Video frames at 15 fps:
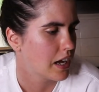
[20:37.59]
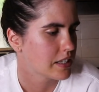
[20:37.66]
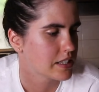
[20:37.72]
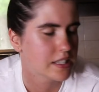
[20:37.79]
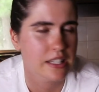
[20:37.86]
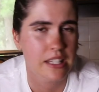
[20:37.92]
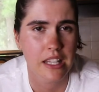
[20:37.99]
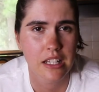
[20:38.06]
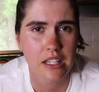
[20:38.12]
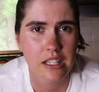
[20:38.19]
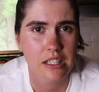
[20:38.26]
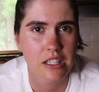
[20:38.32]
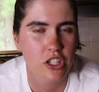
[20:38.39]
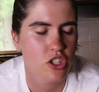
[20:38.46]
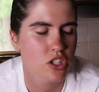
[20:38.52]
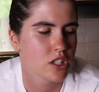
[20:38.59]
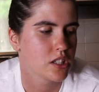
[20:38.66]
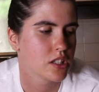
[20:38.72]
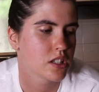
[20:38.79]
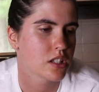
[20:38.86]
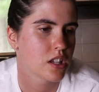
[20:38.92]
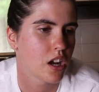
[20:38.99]
Skin
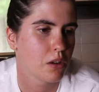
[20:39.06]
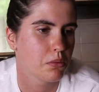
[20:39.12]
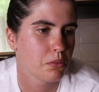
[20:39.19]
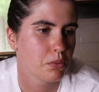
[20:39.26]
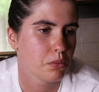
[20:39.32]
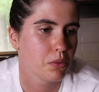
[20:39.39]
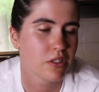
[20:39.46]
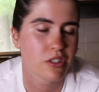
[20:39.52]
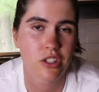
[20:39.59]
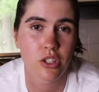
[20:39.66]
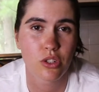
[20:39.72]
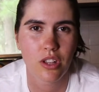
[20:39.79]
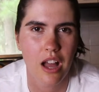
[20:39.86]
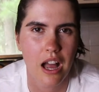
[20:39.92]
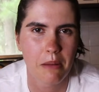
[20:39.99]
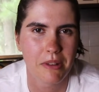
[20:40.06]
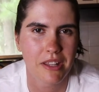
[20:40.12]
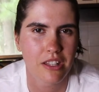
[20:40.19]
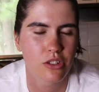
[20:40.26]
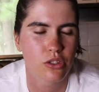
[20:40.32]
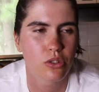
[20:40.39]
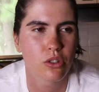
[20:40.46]
conditions, help with just
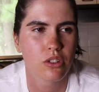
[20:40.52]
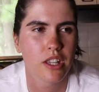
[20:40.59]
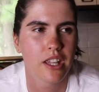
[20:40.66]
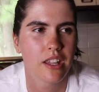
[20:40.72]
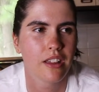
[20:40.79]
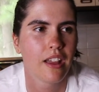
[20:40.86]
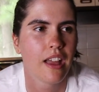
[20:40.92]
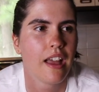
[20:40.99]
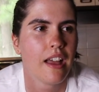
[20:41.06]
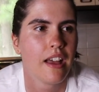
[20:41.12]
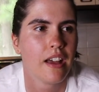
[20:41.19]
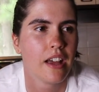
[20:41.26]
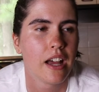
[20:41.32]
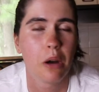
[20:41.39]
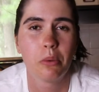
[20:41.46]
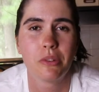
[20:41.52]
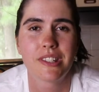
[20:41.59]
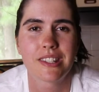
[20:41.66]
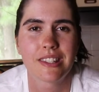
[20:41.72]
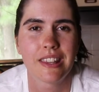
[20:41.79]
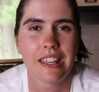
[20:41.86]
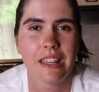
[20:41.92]
calming and soothing, help with
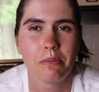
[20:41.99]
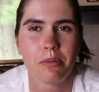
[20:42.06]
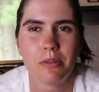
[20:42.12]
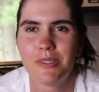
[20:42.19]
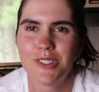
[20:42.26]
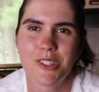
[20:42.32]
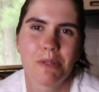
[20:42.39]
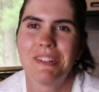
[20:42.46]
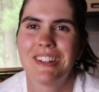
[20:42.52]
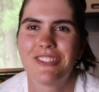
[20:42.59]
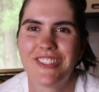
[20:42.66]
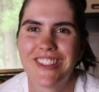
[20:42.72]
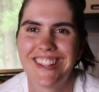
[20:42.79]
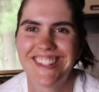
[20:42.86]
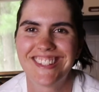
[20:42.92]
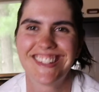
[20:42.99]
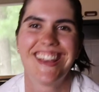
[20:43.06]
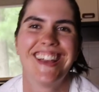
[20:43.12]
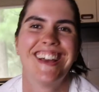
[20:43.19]
sleep, so many different things.